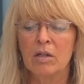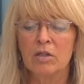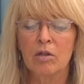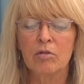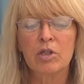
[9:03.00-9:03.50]

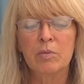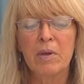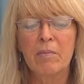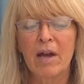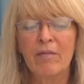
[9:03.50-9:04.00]
So just
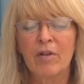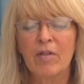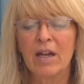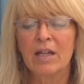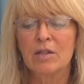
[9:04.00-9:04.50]
be mindful
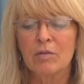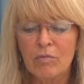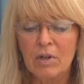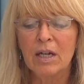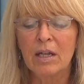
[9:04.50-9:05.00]
that it's
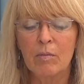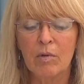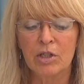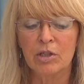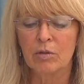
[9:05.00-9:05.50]
really
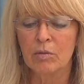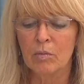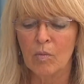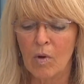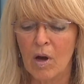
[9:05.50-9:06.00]
what you're
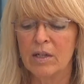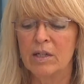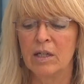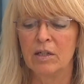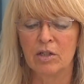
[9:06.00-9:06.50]

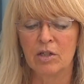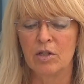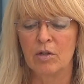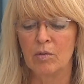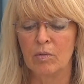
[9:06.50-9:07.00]
wanting to
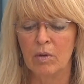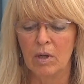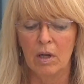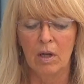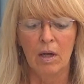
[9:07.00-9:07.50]
do.
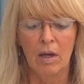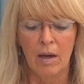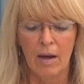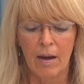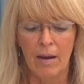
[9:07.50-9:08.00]

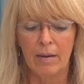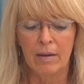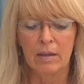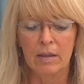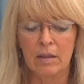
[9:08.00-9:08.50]

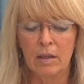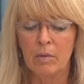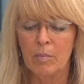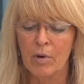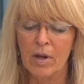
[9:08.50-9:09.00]
It
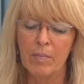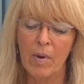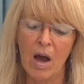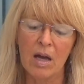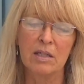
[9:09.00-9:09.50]
will bring
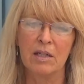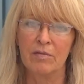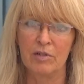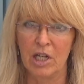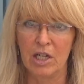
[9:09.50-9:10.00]

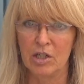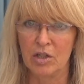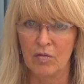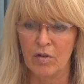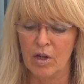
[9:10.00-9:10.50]
positive
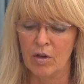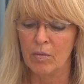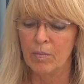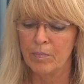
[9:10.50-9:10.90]
changes for you.